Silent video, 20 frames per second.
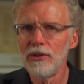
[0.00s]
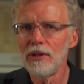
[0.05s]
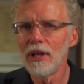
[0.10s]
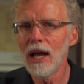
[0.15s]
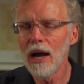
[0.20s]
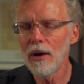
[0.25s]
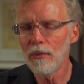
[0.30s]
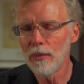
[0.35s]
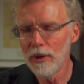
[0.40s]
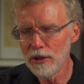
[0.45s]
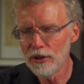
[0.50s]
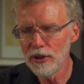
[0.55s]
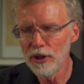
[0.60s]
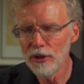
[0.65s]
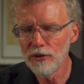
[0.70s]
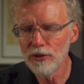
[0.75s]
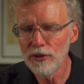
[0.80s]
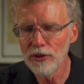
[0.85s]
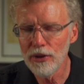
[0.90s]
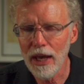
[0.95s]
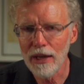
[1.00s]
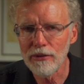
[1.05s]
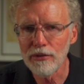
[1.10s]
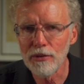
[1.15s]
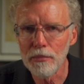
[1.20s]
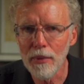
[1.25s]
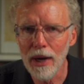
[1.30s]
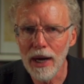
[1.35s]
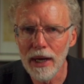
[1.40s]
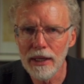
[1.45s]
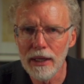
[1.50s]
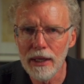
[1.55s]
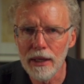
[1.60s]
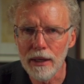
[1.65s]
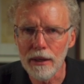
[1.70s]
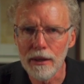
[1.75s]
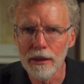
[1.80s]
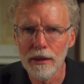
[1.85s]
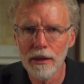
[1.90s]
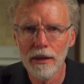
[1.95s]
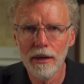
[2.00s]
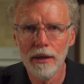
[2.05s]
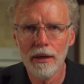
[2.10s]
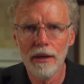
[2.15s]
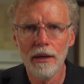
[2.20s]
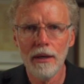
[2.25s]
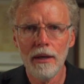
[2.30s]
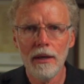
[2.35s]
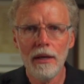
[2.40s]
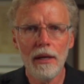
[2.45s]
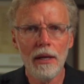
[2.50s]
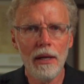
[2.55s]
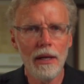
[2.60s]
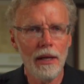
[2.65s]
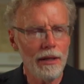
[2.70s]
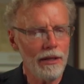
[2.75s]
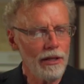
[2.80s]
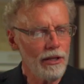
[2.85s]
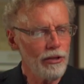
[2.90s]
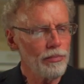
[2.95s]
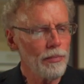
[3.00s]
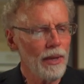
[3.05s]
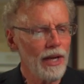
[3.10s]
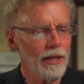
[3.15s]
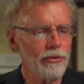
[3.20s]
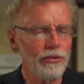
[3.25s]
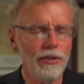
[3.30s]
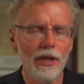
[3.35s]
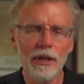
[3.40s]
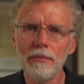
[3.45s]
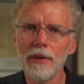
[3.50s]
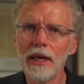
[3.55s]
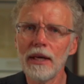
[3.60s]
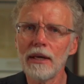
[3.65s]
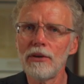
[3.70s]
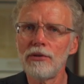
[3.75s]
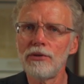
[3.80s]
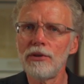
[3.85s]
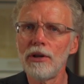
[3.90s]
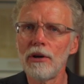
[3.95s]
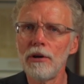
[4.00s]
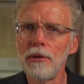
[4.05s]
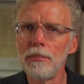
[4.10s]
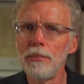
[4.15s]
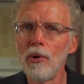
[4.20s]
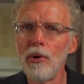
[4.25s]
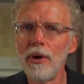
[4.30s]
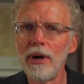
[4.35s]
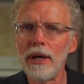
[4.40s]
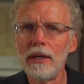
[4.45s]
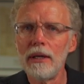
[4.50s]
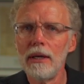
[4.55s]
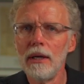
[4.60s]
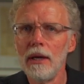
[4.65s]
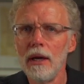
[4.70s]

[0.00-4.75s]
not what Jesus has in mind here. This might seem like a silly point,